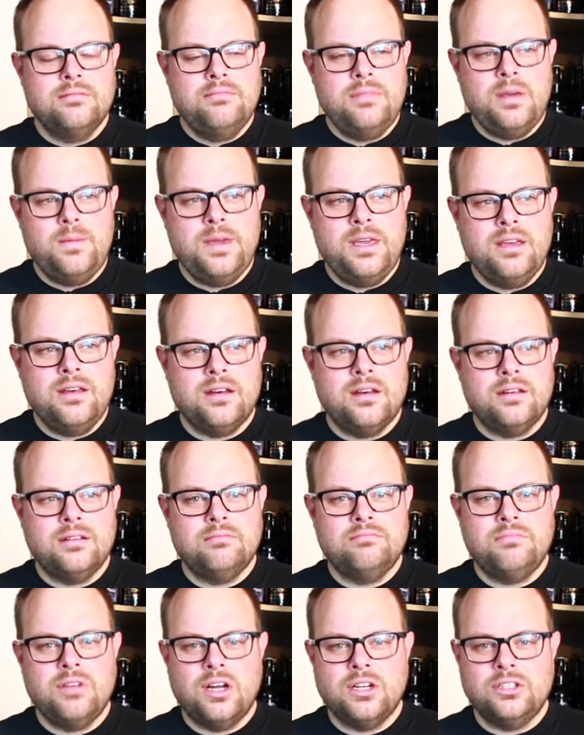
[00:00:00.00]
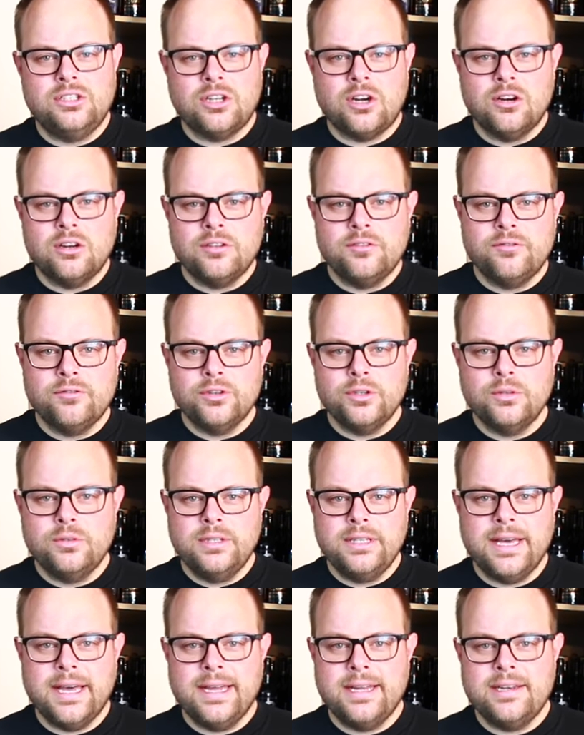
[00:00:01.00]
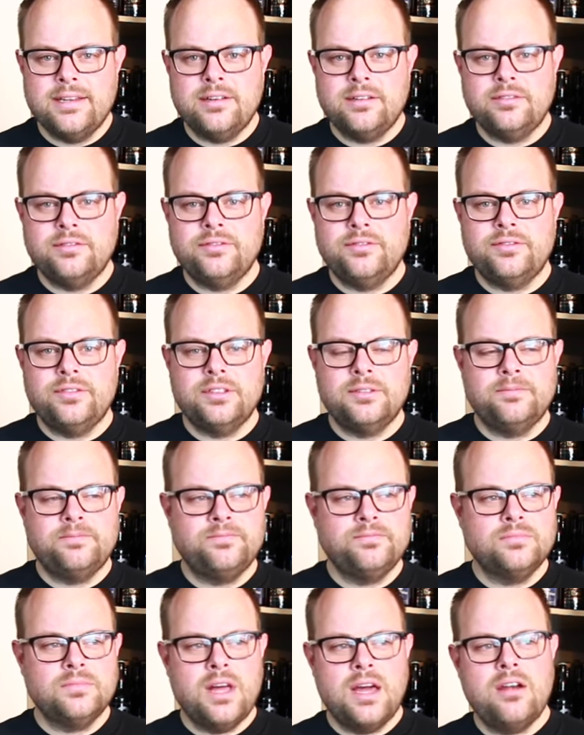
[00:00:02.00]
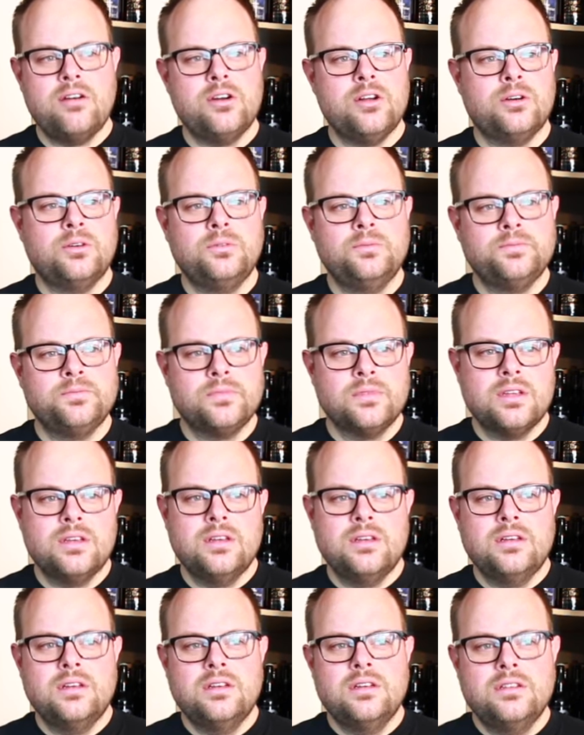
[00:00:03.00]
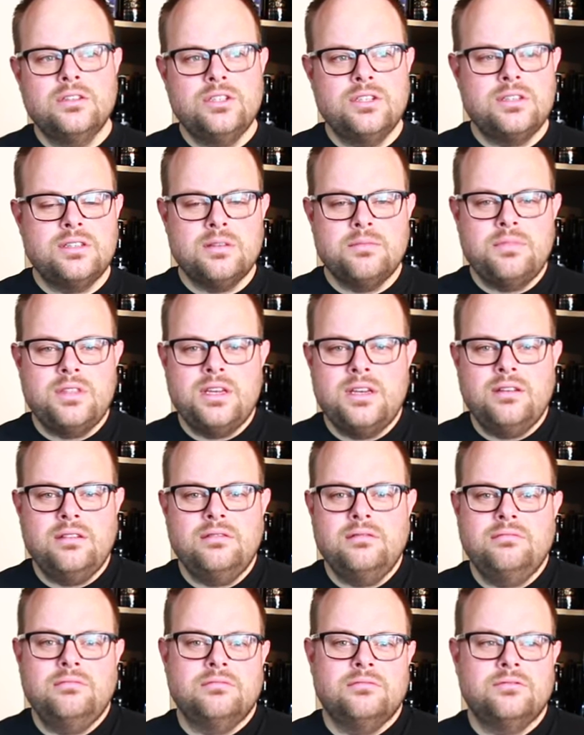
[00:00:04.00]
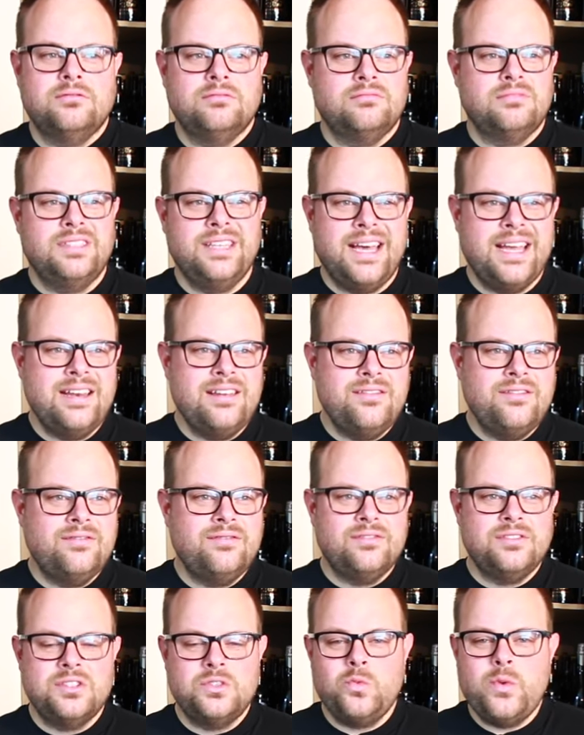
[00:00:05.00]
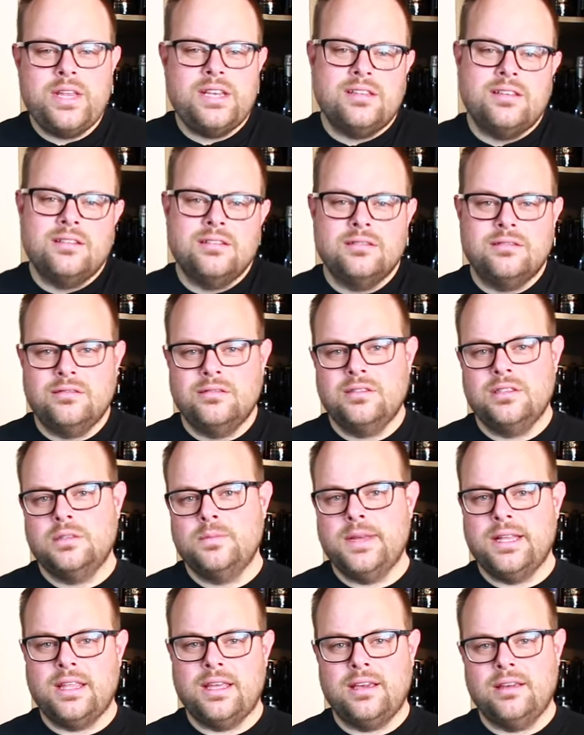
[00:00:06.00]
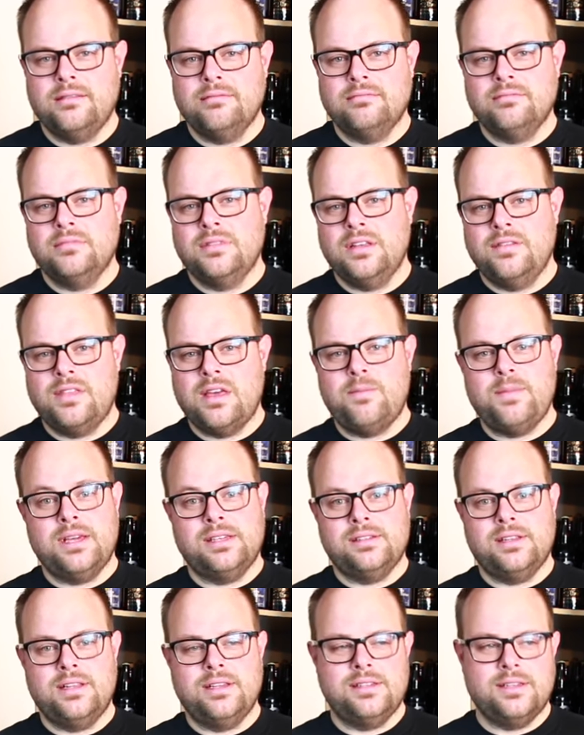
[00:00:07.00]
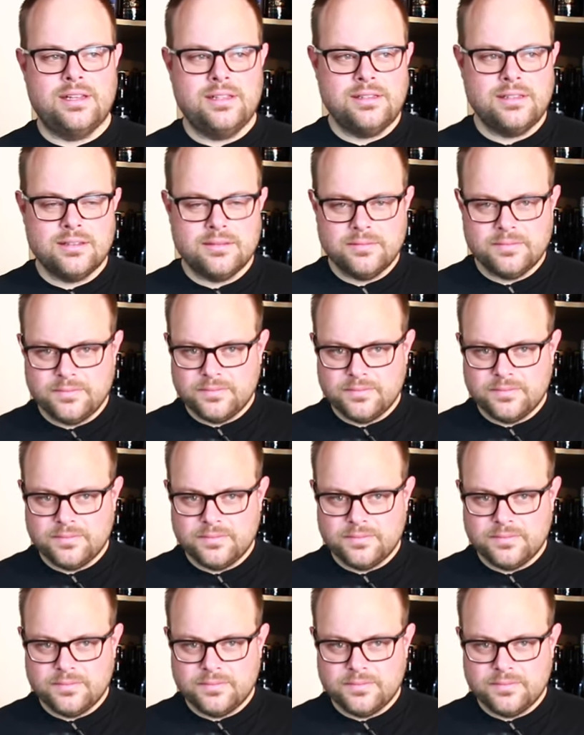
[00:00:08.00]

maybe a, a dark fruit kind of, I don't know, just something kind of sweet smelling, if that makes any sense.